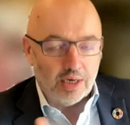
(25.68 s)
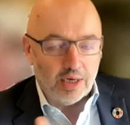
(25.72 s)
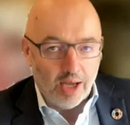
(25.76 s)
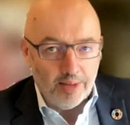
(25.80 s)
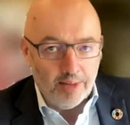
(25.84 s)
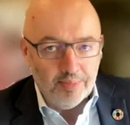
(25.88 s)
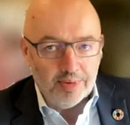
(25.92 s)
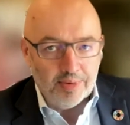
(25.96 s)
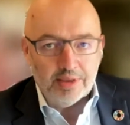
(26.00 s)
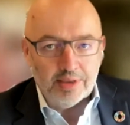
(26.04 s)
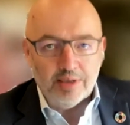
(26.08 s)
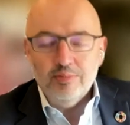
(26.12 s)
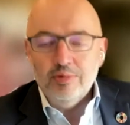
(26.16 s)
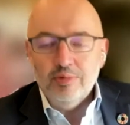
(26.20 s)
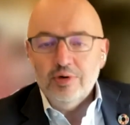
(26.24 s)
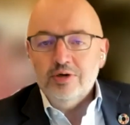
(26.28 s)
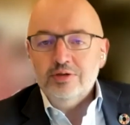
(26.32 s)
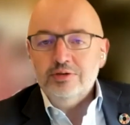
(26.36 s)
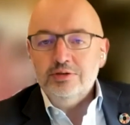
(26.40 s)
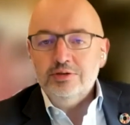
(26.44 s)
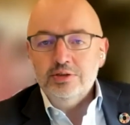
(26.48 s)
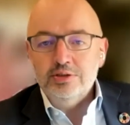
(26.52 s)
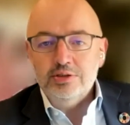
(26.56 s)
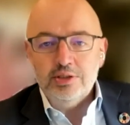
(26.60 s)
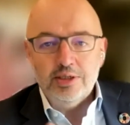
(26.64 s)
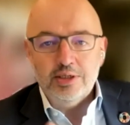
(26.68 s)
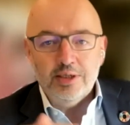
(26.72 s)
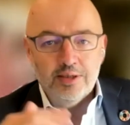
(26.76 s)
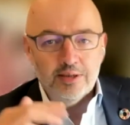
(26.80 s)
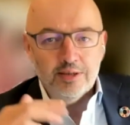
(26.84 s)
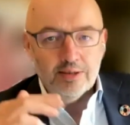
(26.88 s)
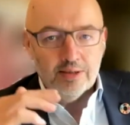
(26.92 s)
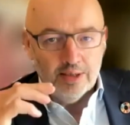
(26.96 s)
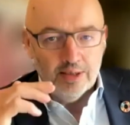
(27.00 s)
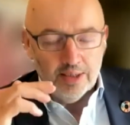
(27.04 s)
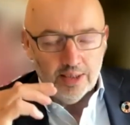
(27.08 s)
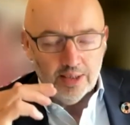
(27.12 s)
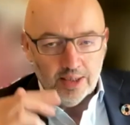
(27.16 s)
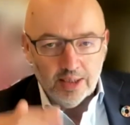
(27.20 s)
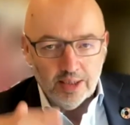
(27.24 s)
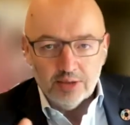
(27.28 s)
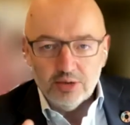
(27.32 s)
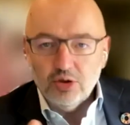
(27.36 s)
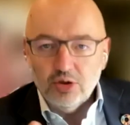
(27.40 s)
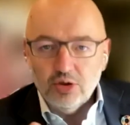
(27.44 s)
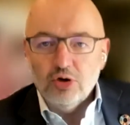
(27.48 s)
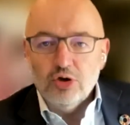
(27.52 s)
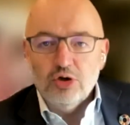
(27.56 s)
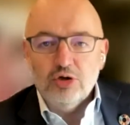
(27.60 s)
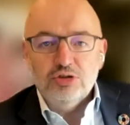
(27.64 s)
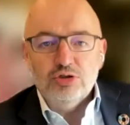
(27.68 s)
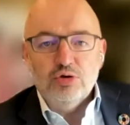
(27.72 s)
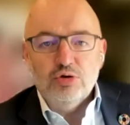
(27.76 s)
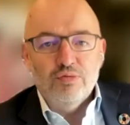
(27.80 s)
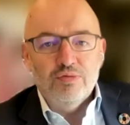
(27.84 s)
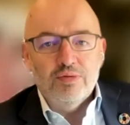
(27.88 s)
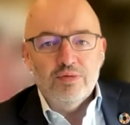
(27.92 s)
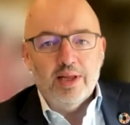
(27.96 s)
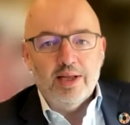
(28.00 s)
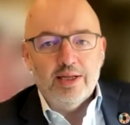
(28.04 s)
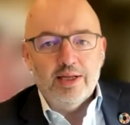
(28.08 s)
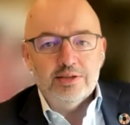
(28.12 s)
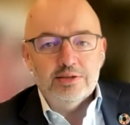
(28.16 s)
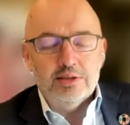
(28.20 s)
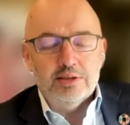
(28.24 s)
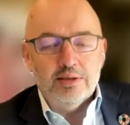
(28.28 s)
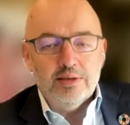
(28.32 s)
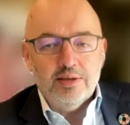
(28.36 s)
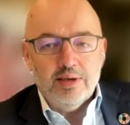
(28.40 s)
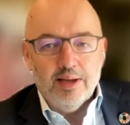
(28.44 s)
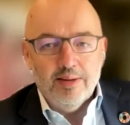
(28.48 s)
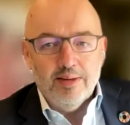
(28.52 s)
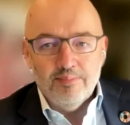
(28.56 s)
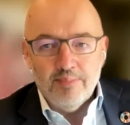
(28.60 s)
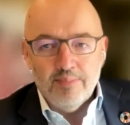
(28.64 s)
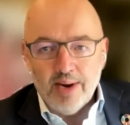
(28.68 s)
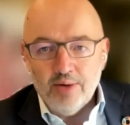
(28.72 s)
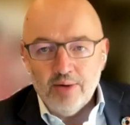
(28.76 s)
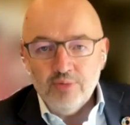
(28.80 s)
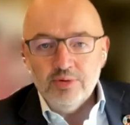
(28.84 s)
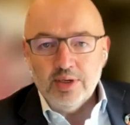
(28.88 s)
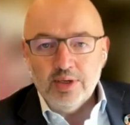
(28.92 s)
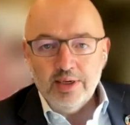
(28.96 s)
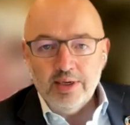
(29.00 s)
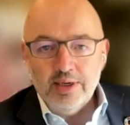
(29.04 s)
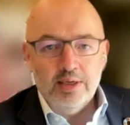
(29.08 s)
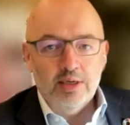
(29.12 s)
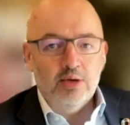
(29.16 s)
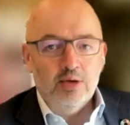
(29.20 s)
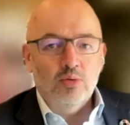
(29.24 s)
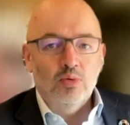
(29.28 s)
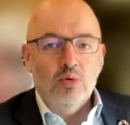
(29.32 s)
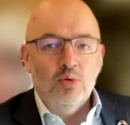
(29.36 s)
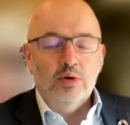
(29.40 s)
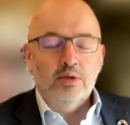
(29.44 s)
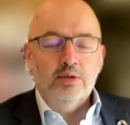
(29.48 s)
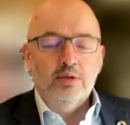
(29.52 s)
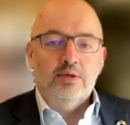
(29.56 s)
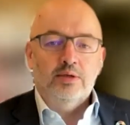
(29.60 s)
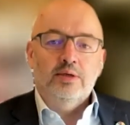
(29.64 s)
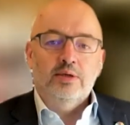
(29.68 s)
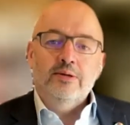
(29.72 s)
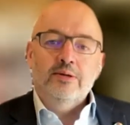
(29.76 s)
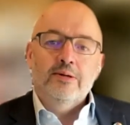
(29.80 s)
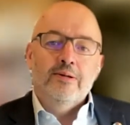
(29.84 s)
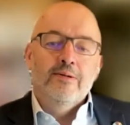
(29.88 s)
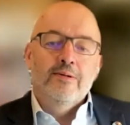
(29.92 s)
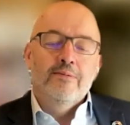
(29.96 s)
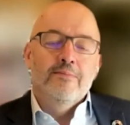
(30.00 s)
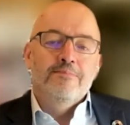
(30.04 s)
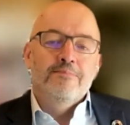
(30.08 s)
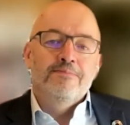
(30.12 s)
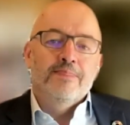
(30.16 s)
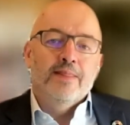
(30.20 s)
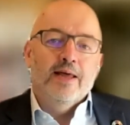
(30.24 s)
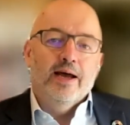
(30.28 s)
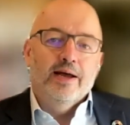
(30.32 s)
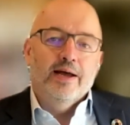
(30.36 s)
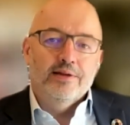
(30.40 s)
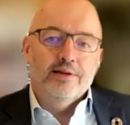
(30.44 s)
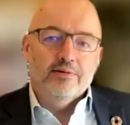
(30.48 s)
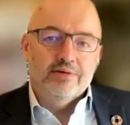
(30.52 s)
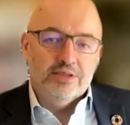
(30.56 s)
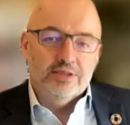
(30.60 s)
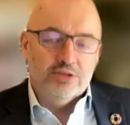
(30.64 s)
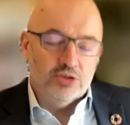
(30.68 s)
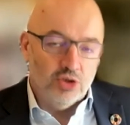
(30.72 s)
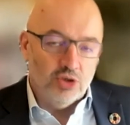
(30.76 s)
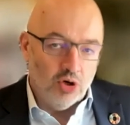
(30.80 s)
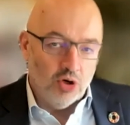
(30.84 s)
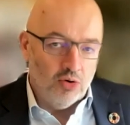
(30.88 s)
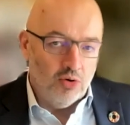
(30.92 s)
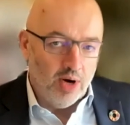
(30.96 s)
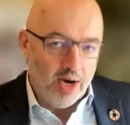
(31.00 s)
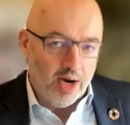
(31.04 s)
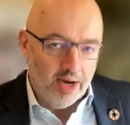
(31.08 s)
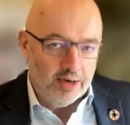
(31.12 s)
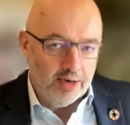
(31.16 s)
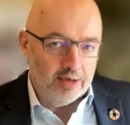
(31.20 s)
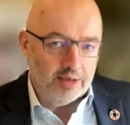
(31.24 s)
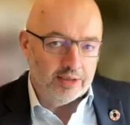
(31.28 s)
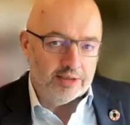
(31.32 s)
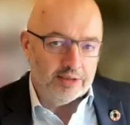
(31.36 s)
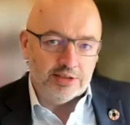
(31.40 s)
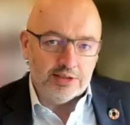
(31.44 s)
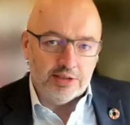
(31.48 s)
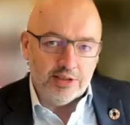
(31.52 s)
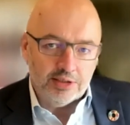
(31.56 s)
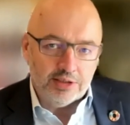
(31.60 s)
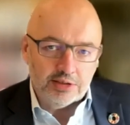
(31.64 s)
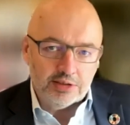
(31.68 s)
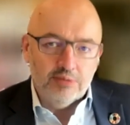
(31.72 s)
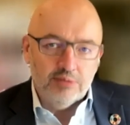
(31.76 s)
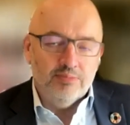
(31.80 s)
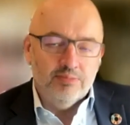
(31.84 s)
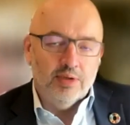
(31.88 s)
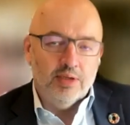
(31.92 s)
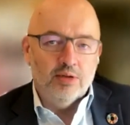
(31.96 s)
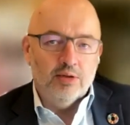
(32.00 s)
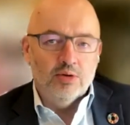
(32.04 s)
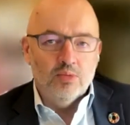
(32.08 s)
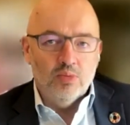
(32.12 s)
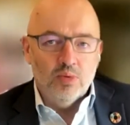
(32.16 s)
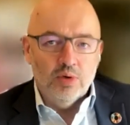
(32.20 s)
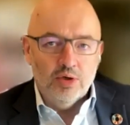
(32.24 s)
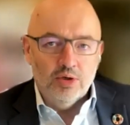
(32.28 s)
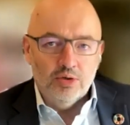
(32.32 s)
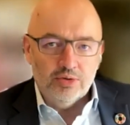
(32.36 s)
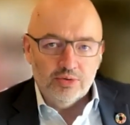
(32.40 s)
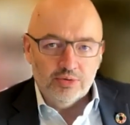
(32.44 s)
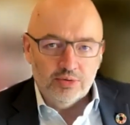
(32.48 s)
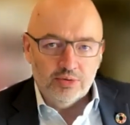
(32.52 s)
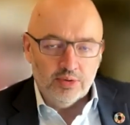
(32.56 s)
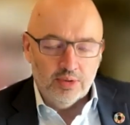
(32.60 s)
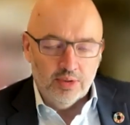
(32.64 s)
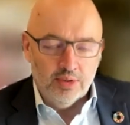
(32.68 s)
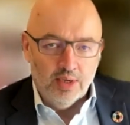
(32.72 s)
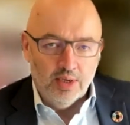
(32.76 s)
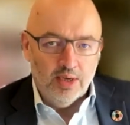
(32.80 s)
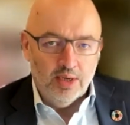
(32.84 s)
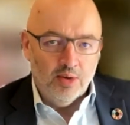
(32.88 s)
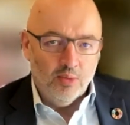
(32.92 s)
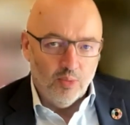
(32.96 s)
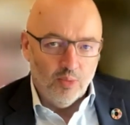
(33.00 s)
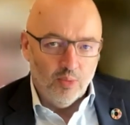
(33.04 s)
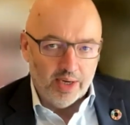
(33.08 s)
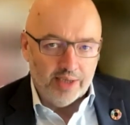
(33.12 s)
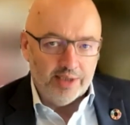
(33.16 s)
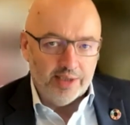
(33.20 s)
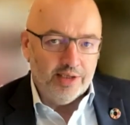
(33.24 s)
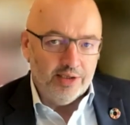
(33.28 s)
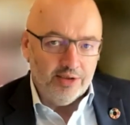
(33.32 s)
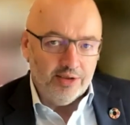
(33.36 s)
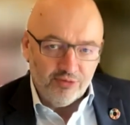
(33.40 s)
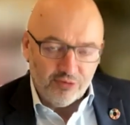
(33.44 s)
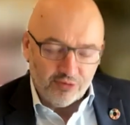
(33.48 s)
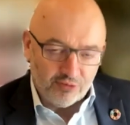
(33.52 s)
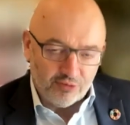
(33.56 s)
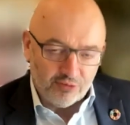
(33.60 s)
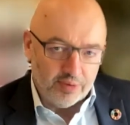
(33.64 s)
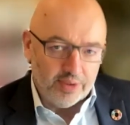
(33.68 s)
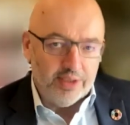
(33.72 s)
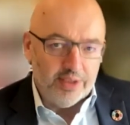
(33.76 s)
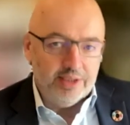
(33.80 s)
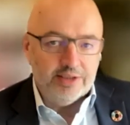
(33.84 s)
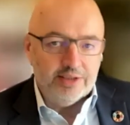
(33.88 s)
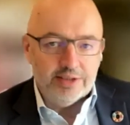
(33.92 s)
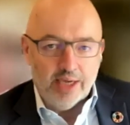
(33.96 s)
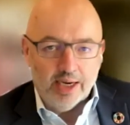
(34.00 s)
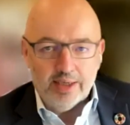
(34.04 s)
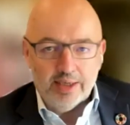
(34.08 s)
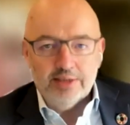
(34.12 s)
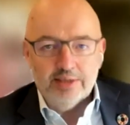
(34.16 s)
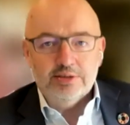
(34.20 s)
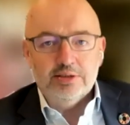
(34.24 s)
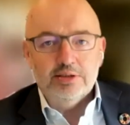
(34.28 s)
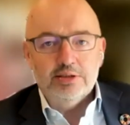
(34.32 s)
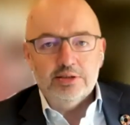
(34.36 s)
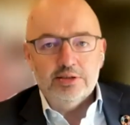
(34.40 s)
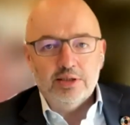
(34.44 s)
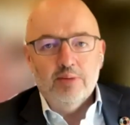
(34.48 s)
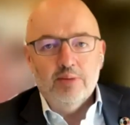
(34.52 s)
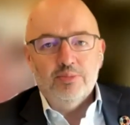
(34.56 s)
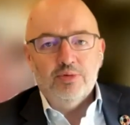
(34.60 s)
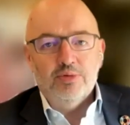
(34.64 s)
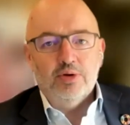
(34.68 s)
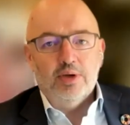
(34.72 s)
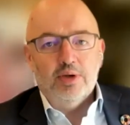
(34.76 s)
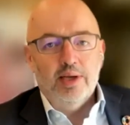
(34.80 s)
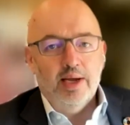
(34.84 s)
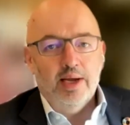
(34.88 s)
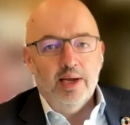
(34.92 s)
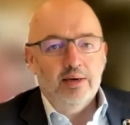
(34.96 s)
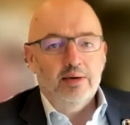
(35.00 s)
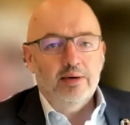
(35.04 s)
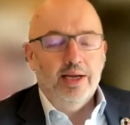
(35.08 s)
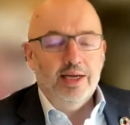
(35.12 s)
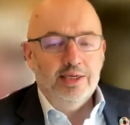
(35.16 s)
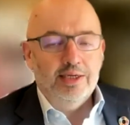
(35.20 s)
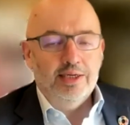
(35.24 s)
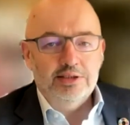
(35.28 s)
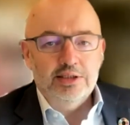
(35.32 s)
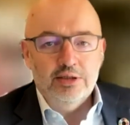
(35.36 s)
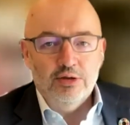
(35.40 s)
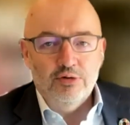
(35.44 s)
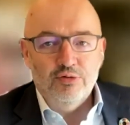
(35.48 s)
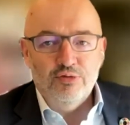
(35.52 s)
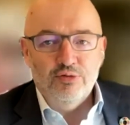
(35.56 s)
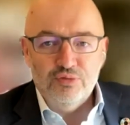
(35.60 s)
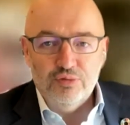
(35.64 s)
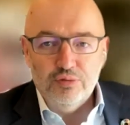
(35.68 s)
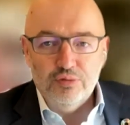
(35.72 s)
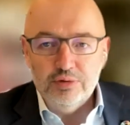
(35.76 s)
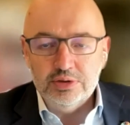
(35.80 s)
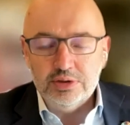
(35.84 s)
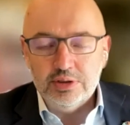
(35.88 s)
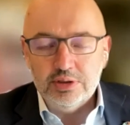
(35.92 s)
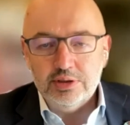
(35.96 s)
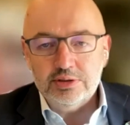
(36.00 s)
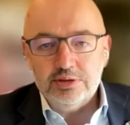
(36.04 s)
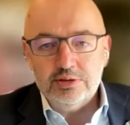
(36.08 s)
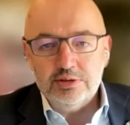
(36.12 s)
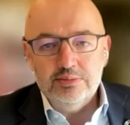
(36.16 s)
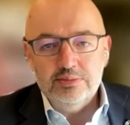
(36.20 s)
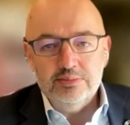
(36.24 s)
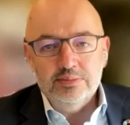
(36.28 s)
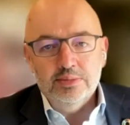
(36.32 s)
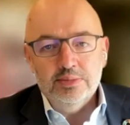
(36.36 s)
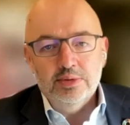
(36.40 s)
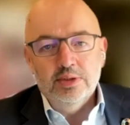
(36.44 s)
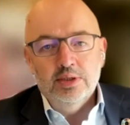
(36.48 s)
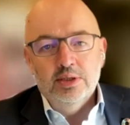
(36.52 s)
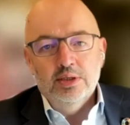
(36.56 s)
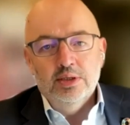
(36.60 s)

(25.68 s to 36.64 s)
the climate emergency, the loss of nature, and mounting inequality. And there is no other system in the world where these three challenges come together as in the food system